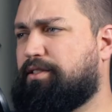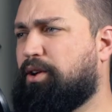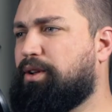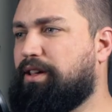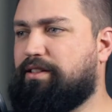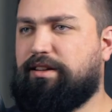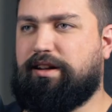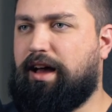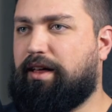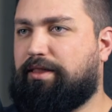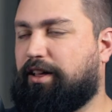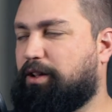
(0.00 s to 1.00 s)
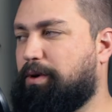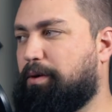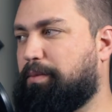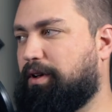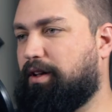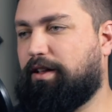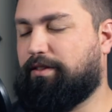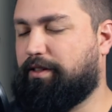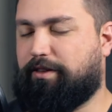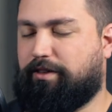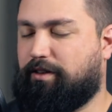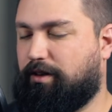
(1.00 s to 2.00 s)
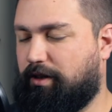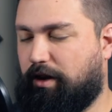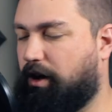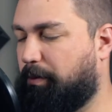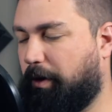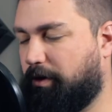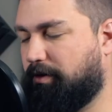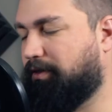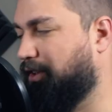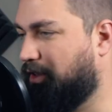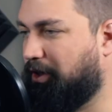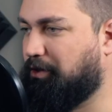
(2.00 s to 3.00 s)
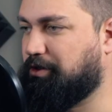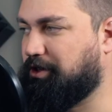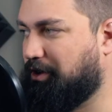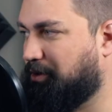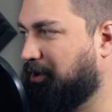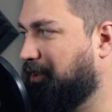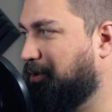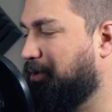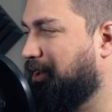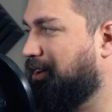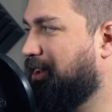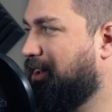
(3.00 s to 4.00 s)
so easy to not think about, and this isn't at all part of the Alone show, really, but